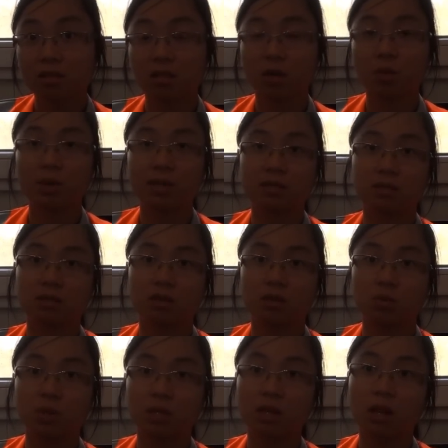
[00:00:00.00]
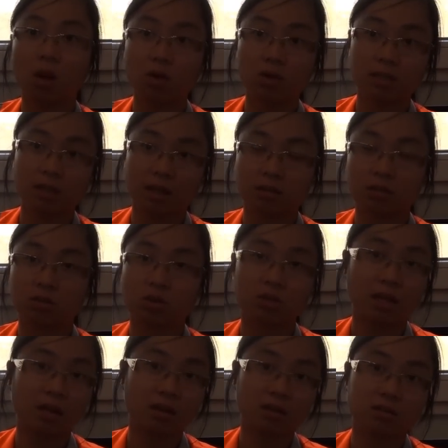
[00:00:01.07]
We load a
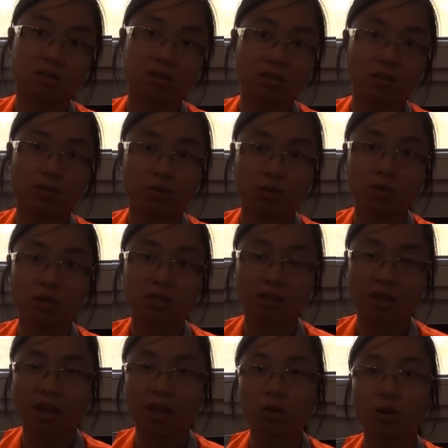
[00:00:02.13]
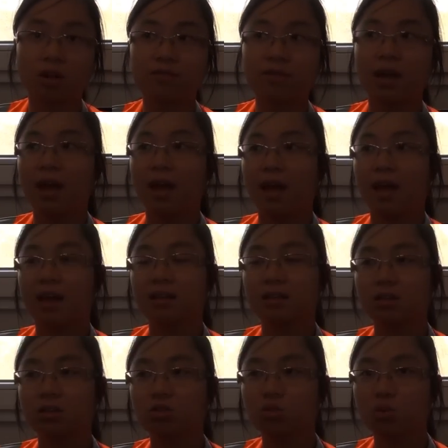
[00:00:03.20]
total quantity of fuel in the aircraft,
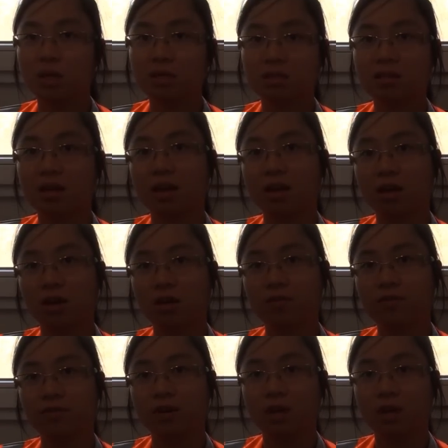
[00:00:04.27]
and during the takeoff,